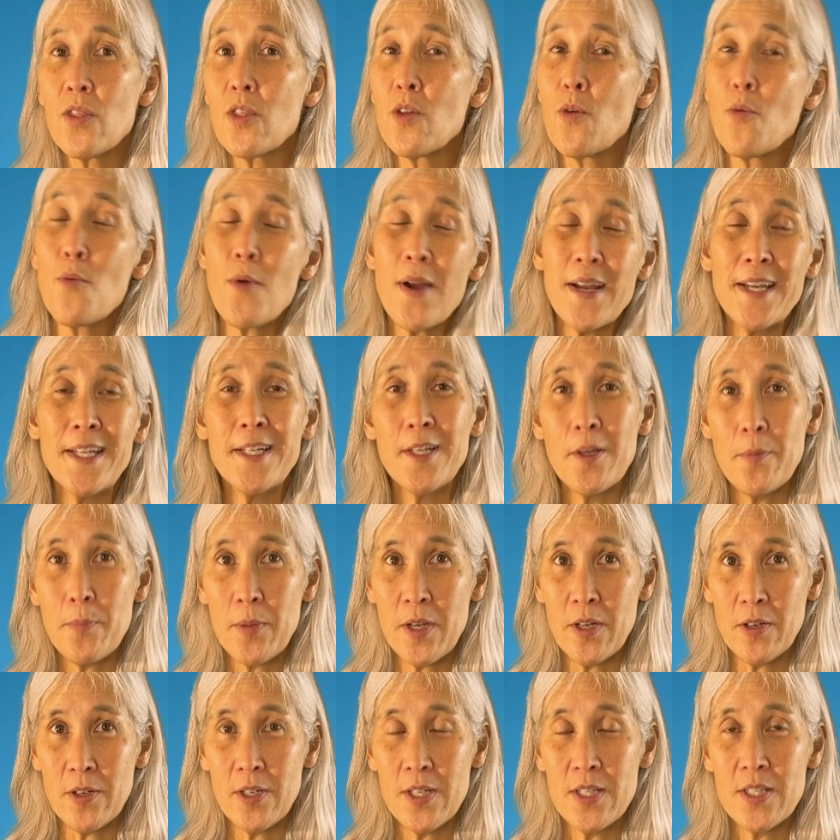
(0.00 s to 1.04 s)
The white
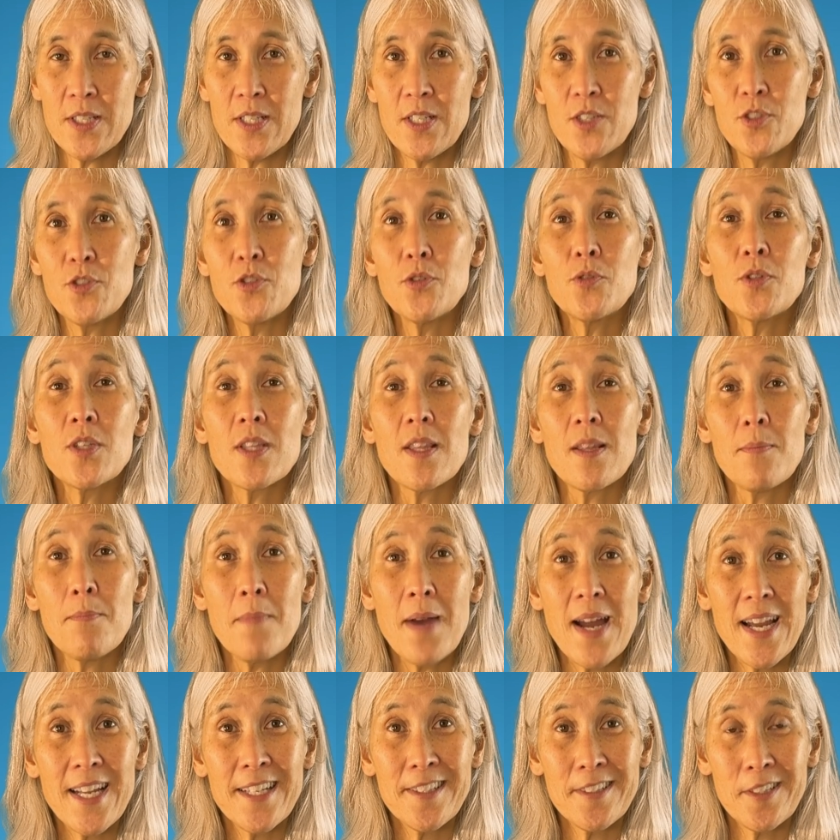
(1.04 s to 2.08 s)
appearance is due to the
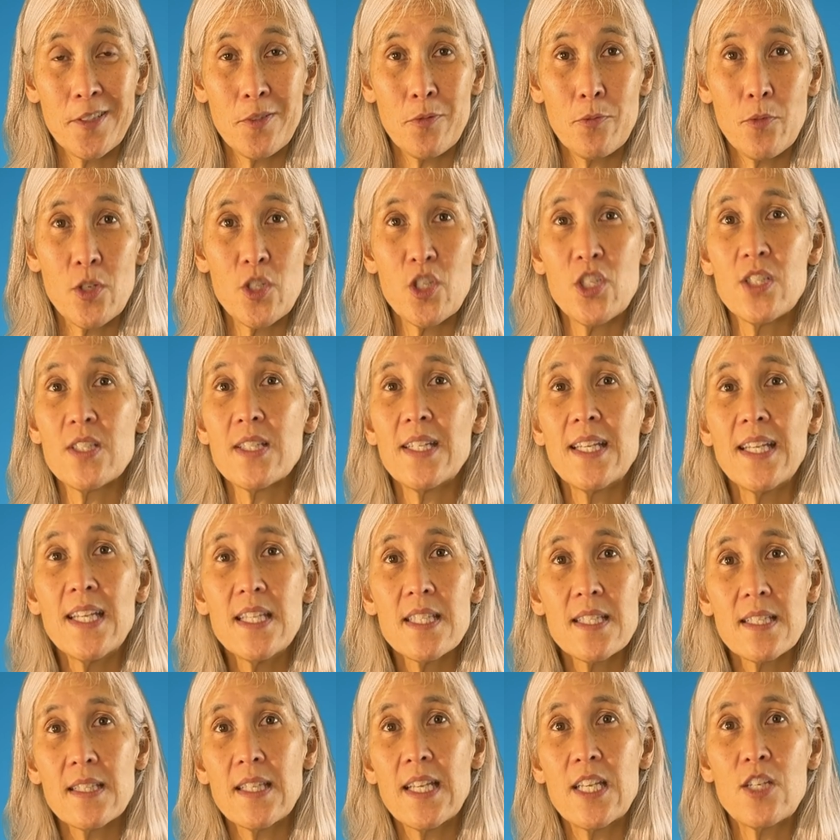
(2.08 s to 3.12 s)
myelin, which is an
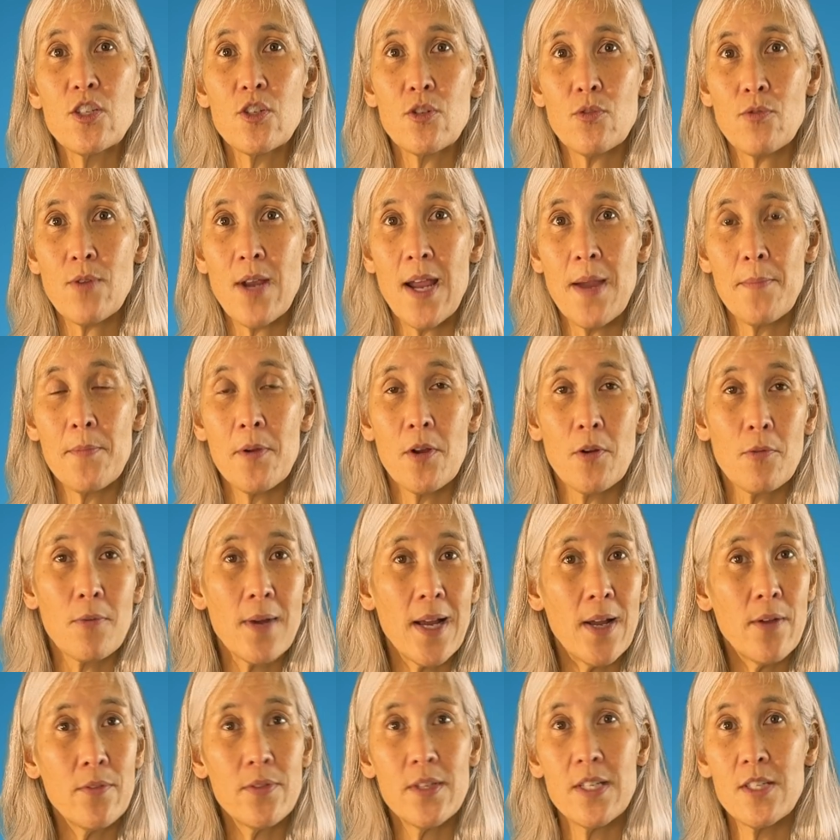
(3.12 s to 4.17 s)
insulation wrap
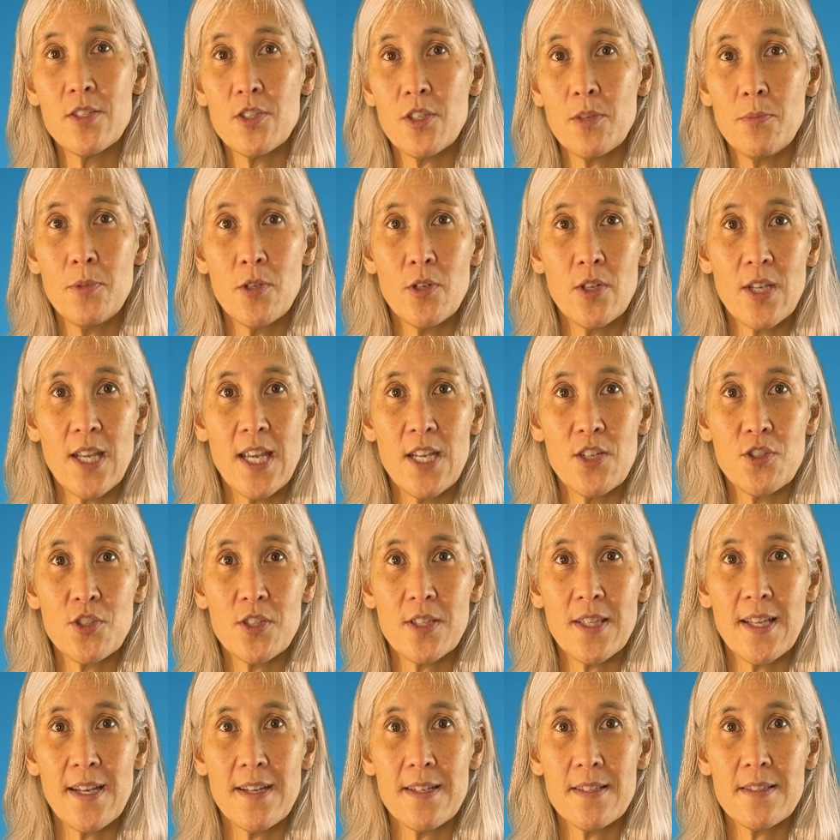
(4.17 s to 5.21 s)
around these communication
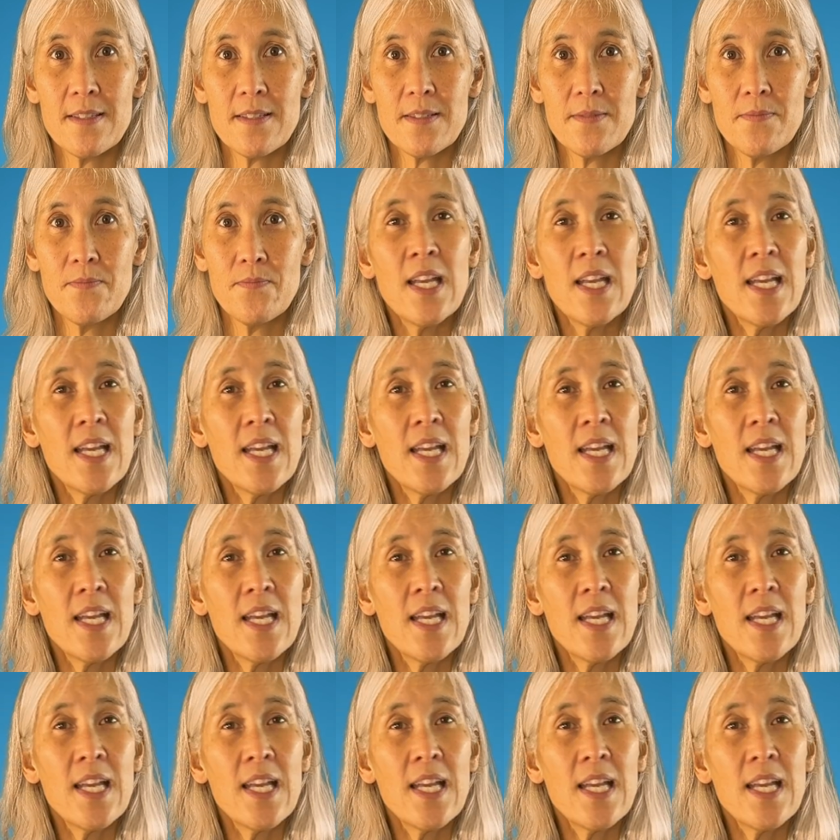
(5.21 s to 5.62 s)
lines.